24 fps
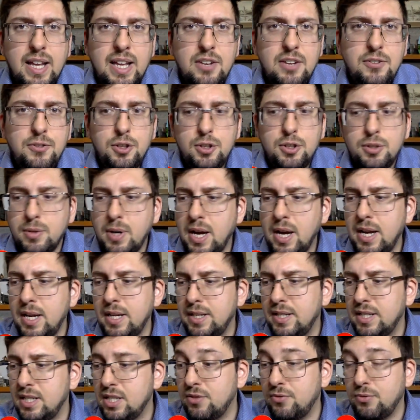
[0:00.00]
If you
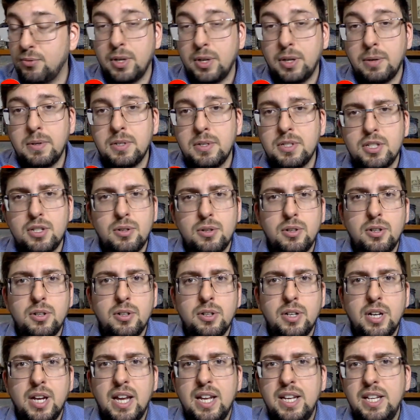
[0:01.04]
tried this fragrance
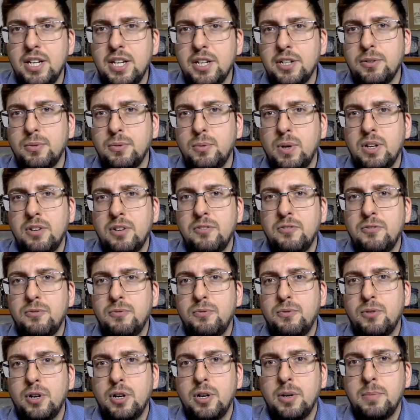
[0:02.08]
or any other one
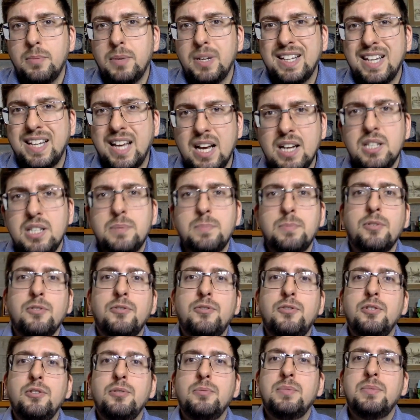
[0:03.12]
from Kyse
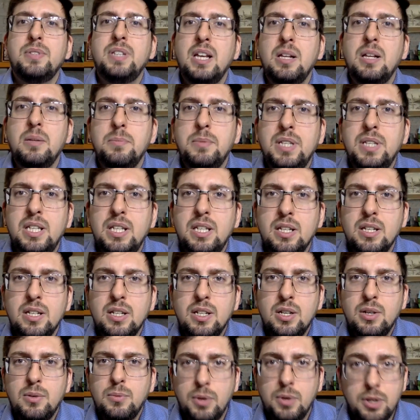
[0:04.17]
Perfume, tell me
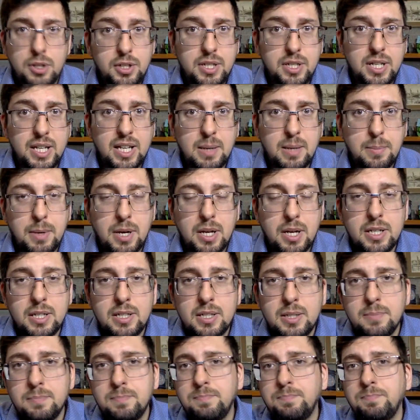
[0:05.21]
what you think about
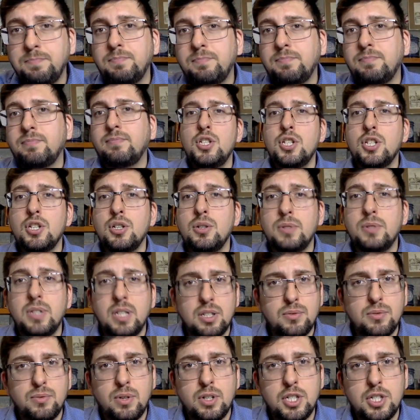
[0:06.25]
it. So
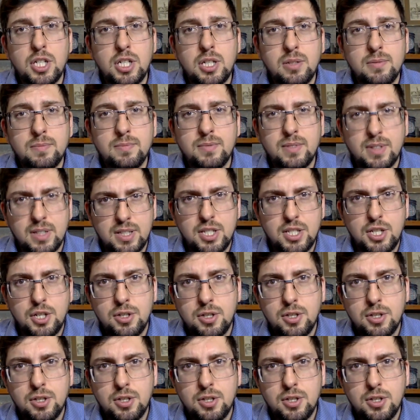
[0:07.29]
thanks for watching. See